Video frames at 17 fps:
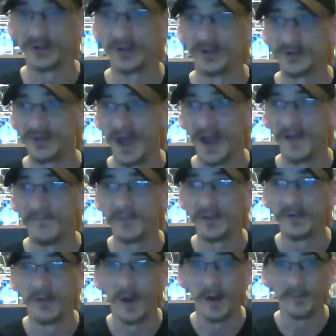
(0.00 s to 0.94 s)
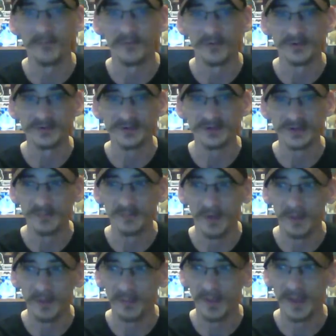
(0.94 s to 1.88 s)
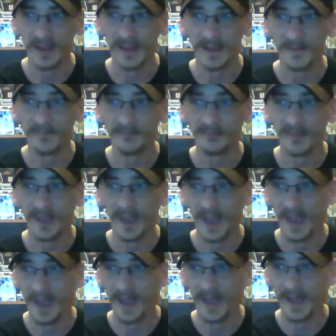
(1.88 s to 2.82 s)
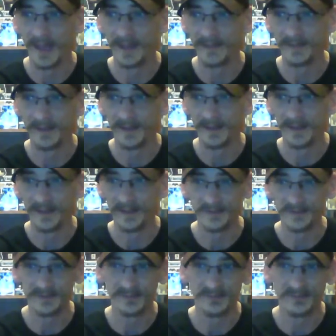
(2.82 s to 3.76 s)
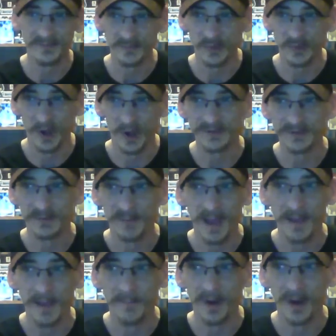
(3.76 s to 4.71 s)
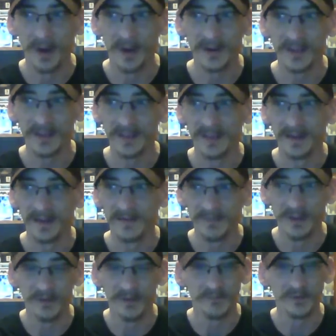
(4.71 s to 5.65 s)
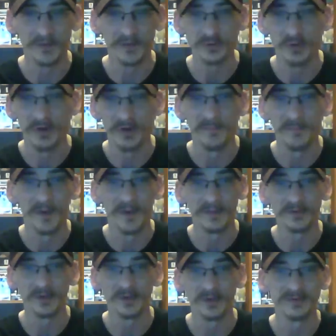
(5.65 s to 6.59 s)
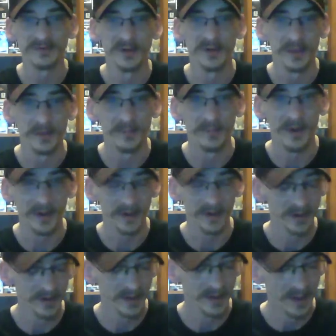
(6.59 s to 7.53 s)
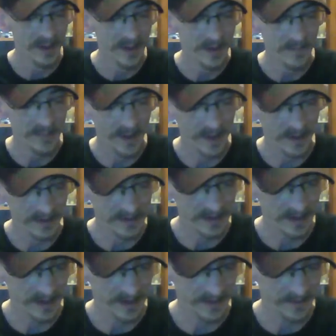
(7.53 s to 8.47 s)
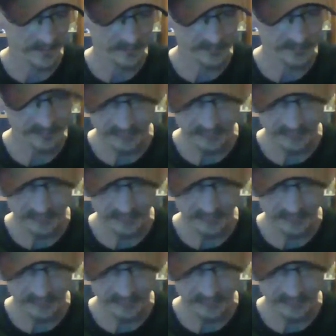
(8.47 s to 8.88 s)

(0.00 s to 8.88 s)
it goes down if you opt for a six-month plan and drops it by a buck. And then if you go for the 12-month, drops another buck. But um,